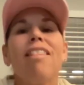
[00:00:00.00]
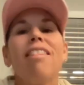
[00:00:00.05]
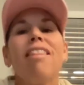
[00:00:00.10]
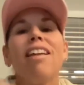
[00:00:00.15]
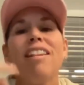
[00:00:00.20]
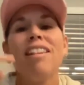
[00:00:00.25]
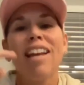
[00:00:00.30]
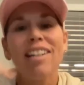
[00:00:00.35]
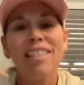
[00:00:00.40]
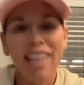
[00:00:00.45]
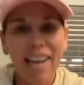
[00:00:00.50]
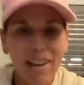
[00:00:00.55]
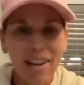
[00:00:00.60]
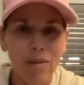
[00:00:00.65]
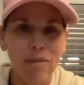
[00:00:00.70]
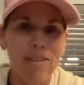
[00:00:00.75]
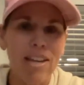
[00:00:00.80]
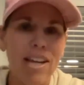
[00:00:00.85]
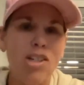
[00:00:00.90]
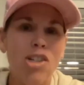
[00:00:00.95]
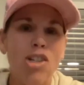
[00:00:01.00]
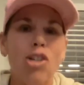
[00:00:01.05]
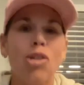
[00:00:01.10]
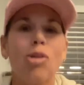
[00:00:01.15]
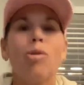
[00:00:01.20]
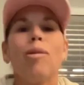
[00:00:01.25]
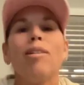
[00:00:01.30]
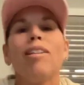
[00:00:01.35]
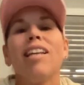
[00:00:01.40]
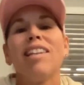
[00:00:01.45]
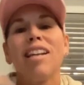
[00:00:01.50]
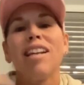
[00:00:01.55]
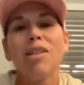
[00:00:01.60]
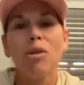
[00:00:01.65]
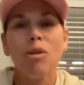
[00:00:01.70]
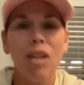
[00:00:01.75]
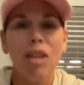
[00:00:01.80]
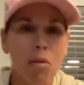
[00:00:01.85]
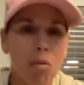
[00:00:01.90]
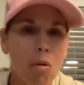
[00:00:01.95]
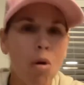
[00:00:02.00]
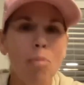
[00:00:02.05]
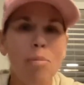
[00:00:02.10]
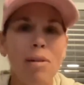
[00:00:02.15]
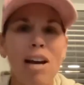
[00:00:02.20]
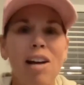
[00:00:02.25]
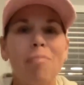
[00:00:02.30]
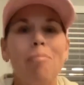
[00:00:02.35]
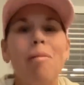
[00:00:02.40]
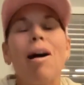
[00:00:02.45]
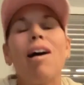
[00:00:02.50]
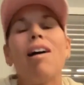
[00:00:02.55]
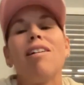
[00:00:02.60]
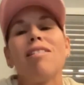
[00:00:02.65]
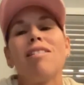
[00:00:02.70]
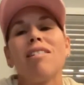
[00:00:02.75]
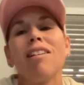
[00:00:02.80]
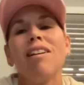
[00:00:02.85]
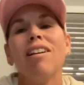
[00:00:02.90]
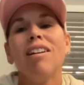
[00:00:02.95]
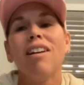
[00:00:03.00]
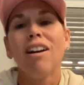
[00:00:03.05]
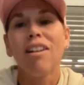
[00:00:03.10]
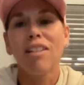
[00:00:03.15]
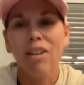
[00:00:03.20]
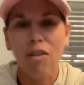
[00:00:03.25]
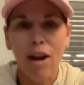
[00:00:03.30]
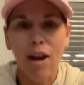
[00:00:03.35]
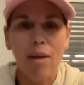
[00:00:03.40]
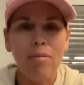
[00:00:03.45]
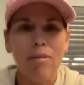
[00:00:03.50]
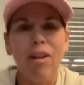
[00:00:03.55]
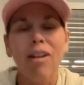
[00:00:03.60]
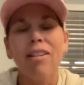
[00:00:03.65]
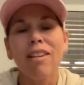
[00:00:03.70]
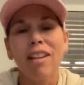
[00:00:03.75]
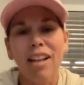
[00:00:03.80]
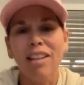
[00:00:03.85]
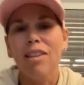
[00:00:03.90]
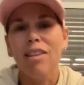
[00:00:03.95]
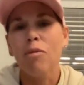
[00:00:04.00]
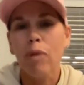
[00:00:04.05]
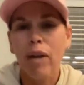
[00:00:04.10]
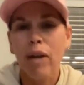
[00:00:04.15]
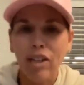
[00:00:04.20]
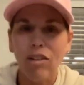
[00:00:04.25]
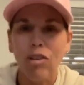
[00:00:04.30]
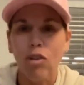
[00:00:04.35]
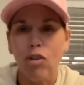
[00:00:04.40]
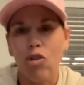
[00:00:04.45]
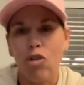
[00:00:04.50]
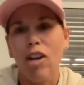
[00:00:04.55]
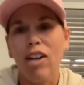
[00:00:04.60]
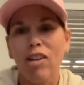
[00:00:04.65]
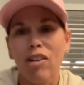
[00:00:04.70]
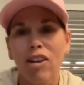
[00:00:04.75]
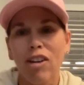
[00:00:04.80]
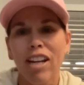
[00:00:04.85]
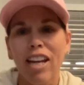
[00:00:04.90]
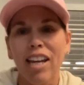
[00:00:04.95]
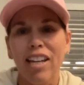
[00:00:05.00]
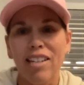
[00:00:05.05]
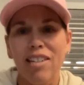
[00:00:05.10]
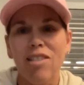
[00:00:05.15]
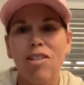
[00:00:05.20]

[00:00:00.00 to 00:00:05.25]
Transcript: Then they take off that shoe and then they do their warm down miles on like the regular trainer again.